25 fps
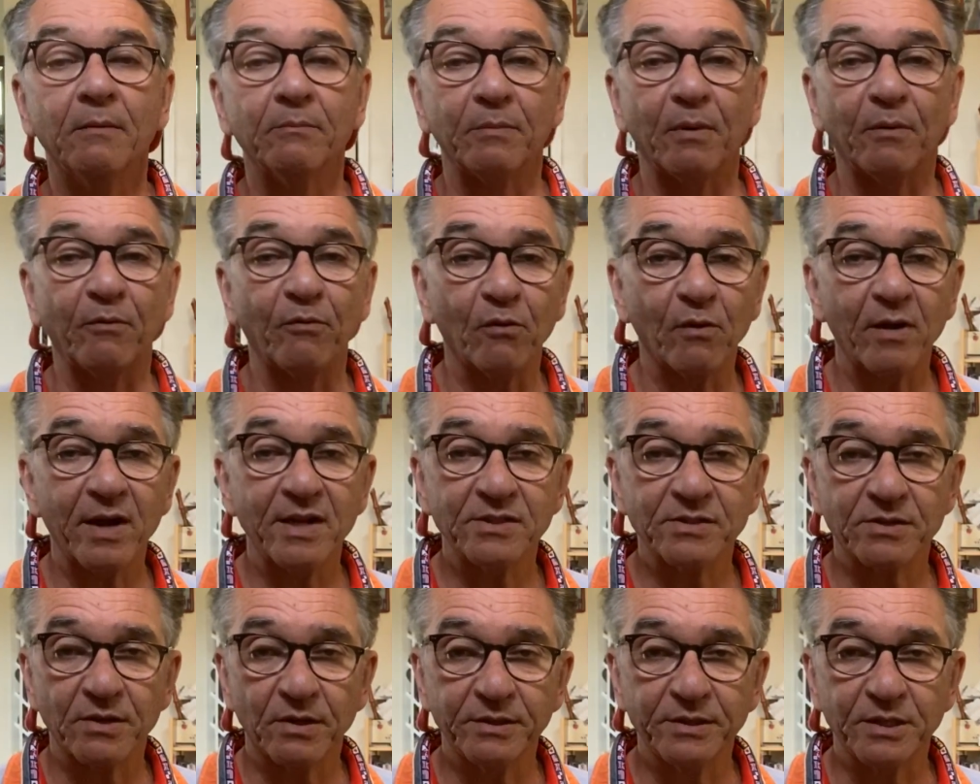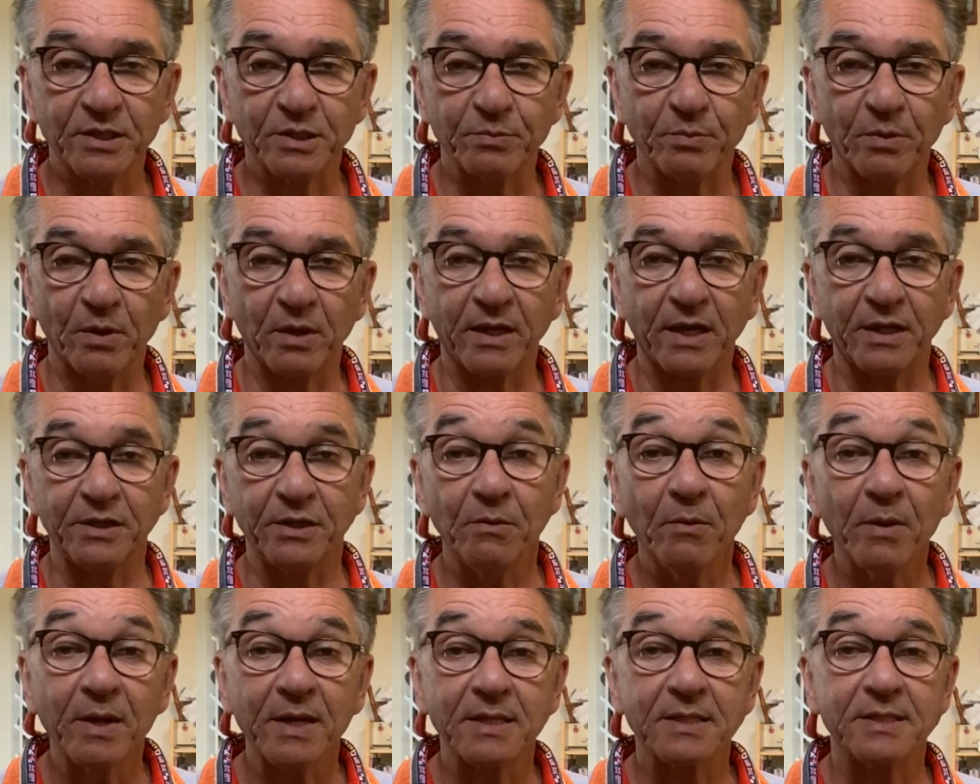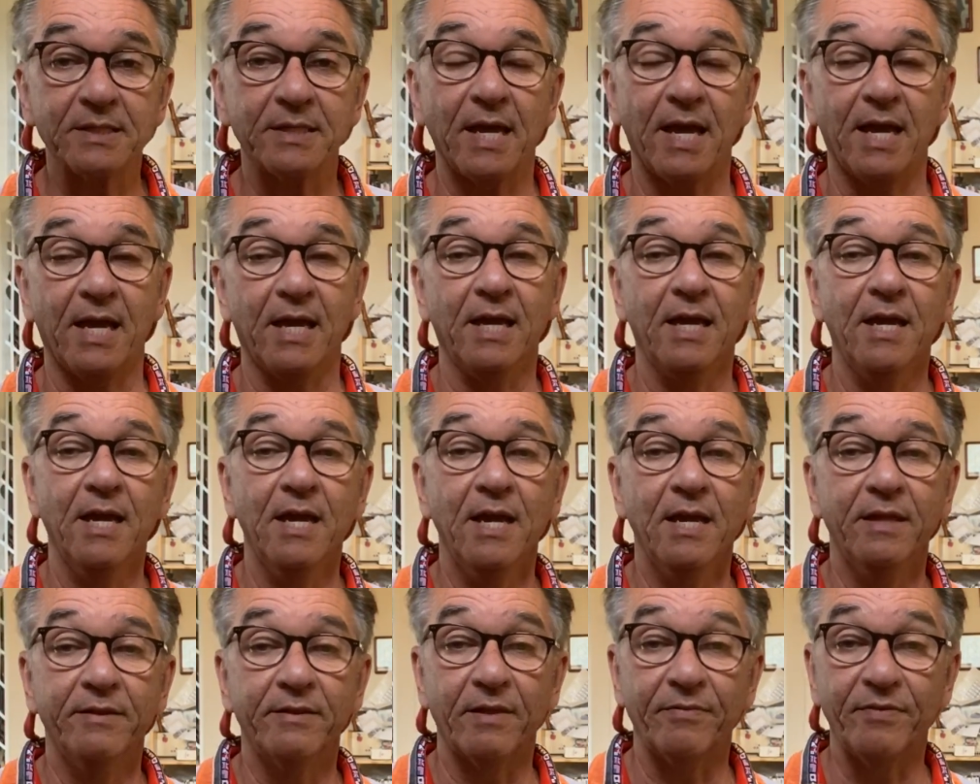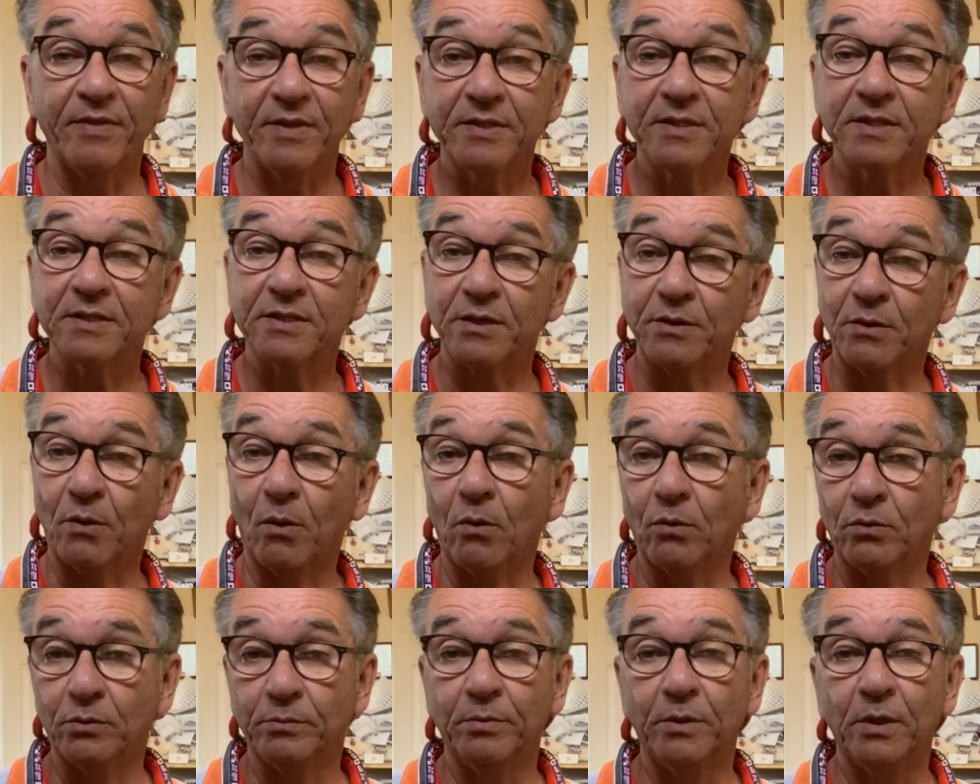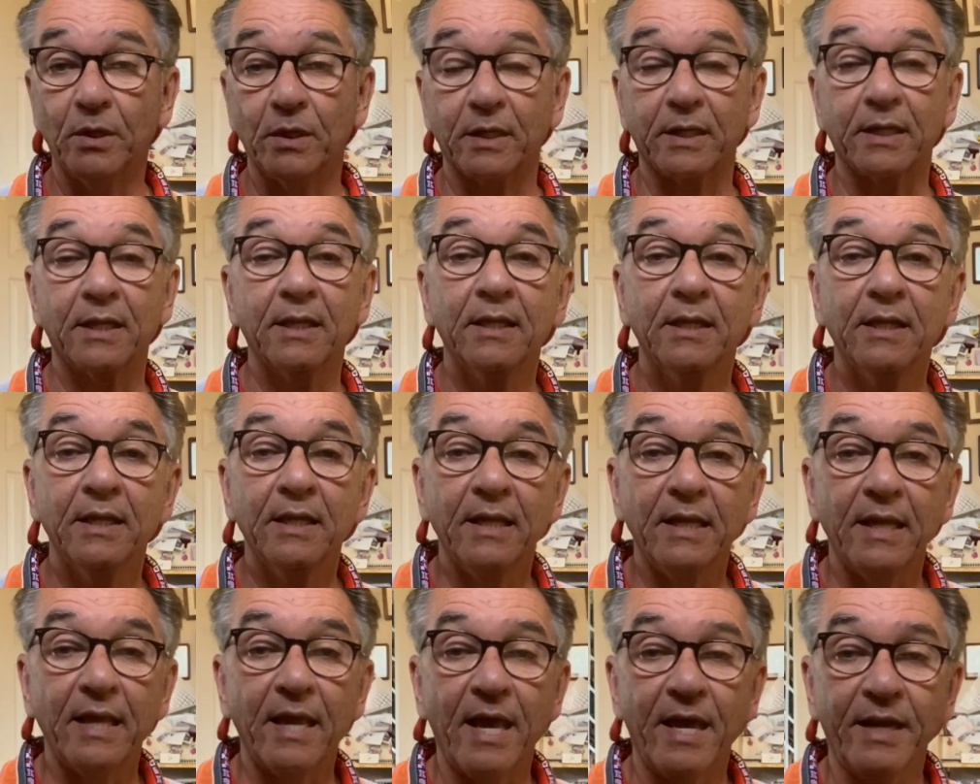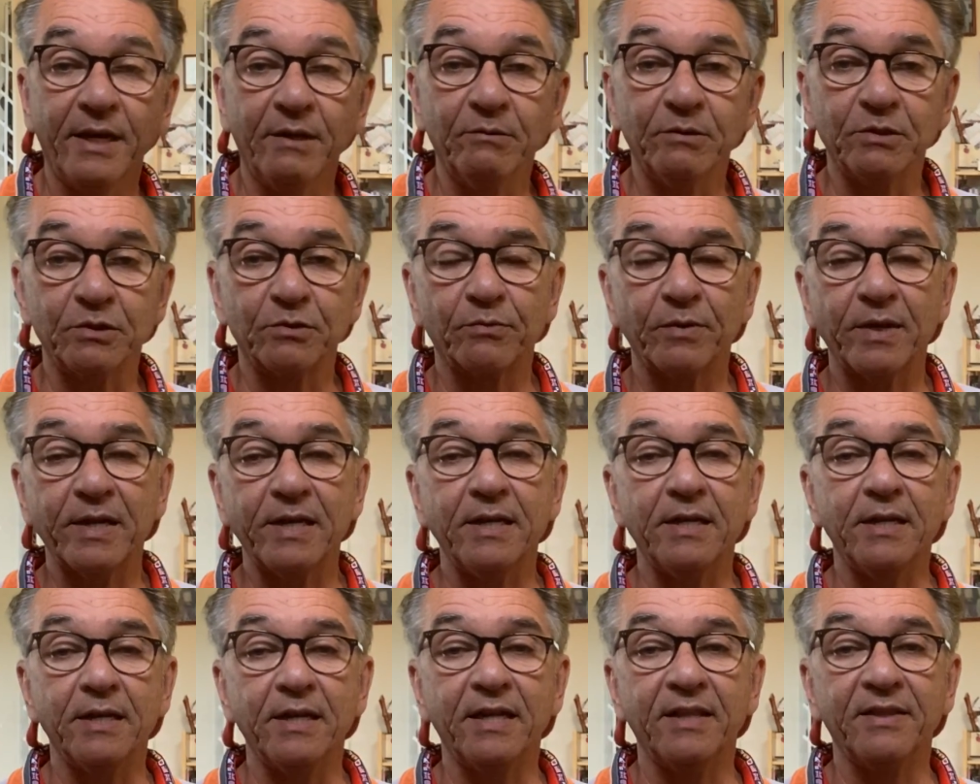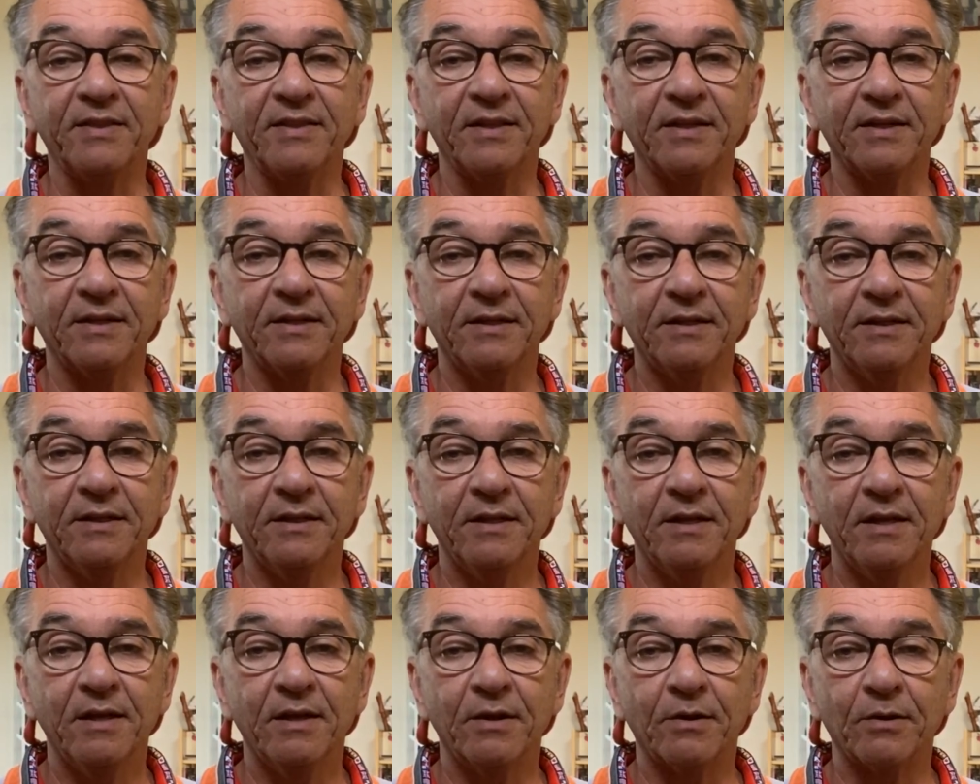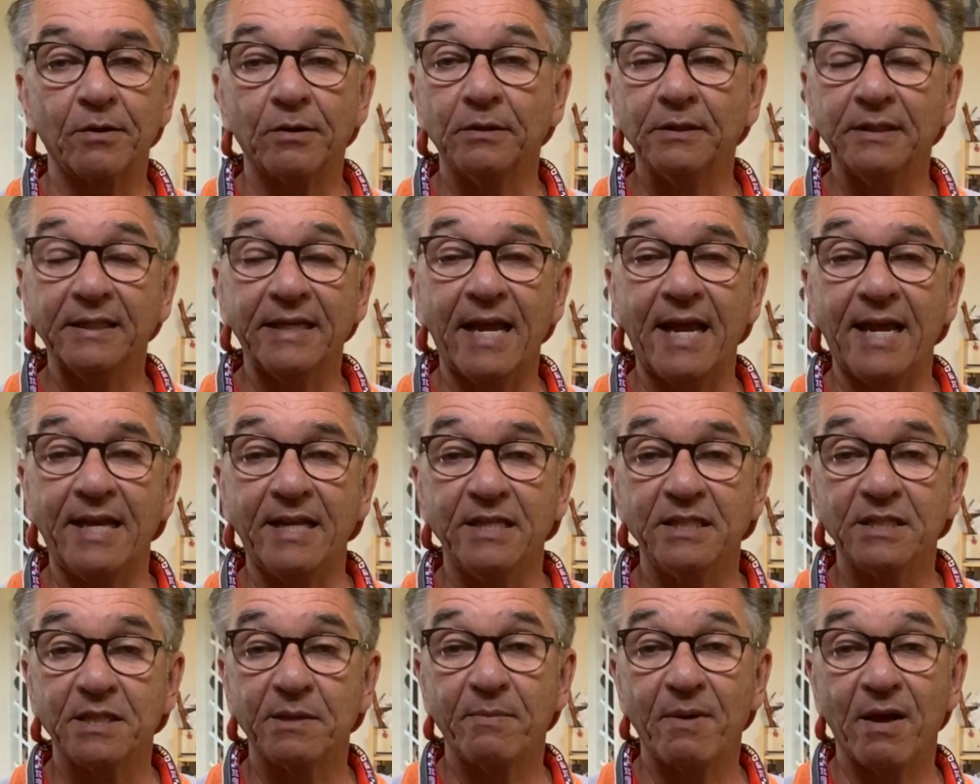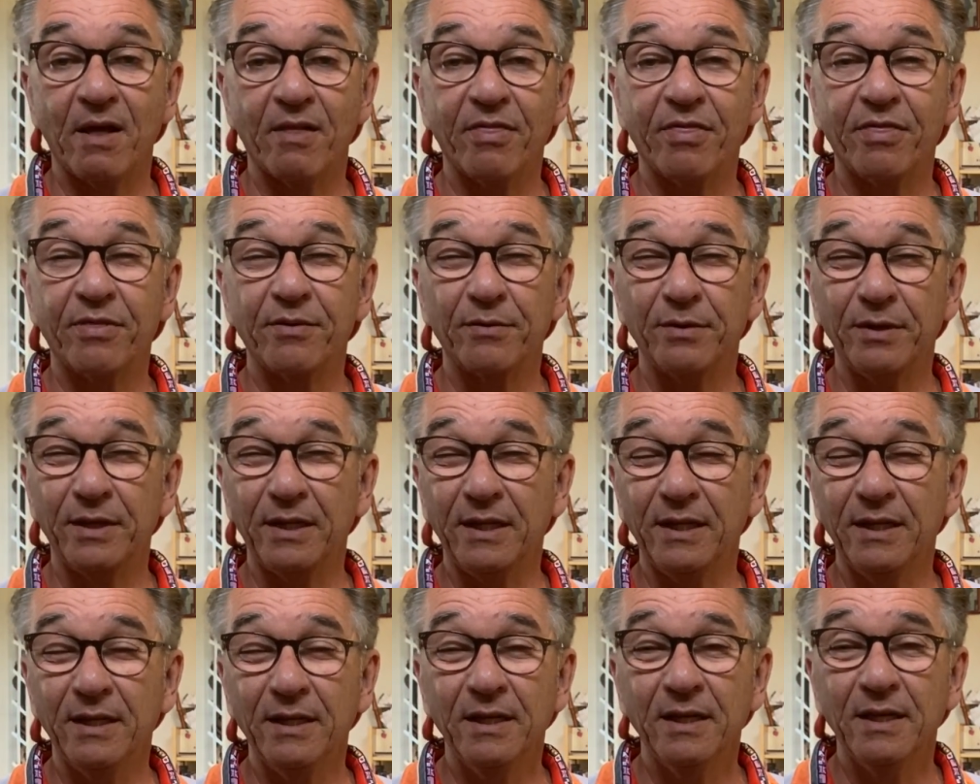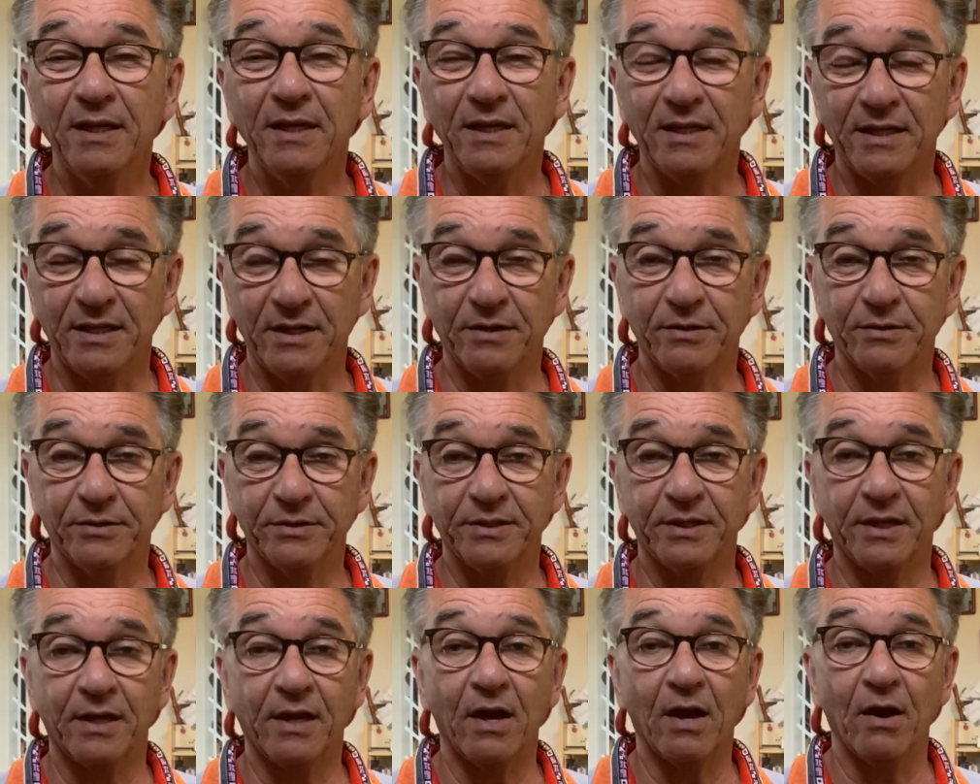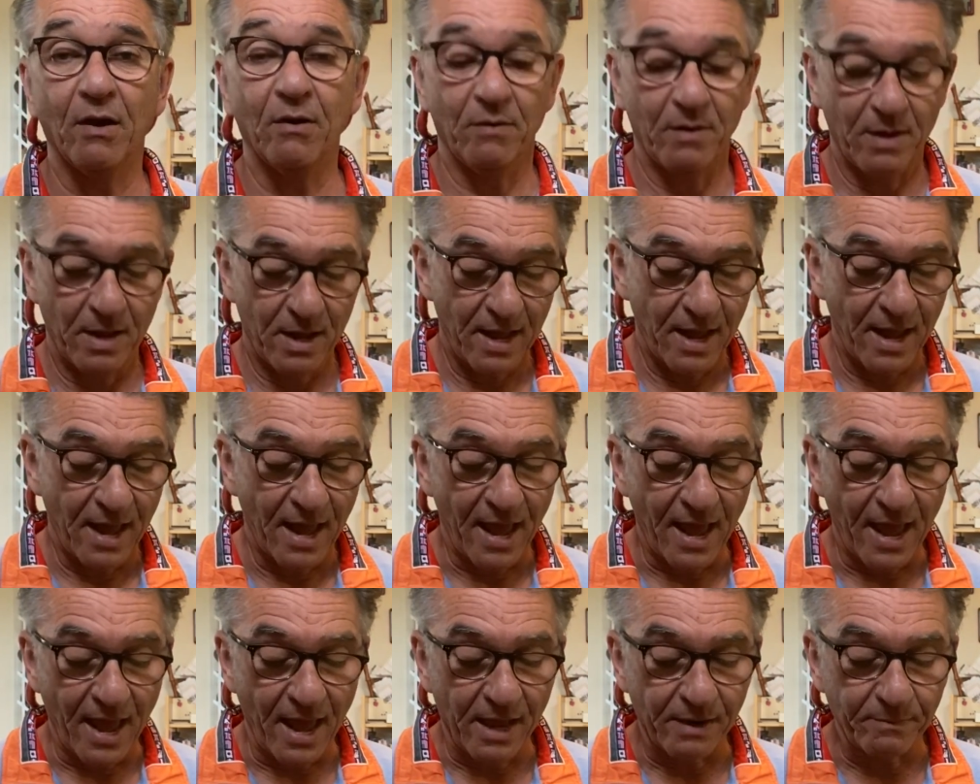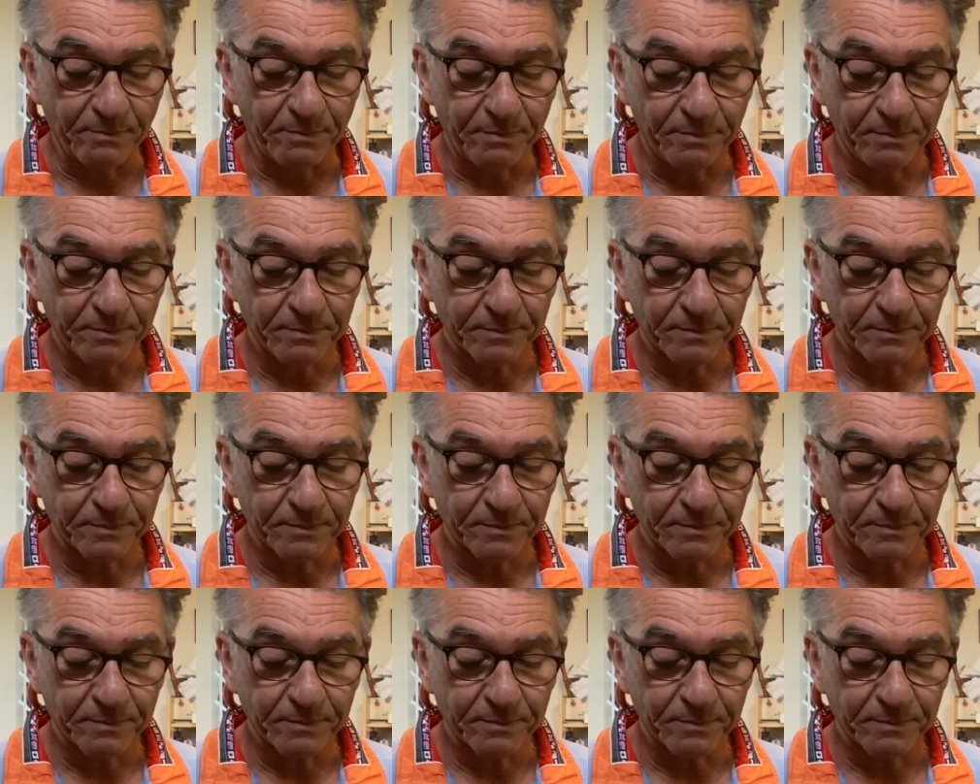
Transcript: Before I start this book, I do want to say that this is an old book, and it was written in the early 80s, about 30 years ago. And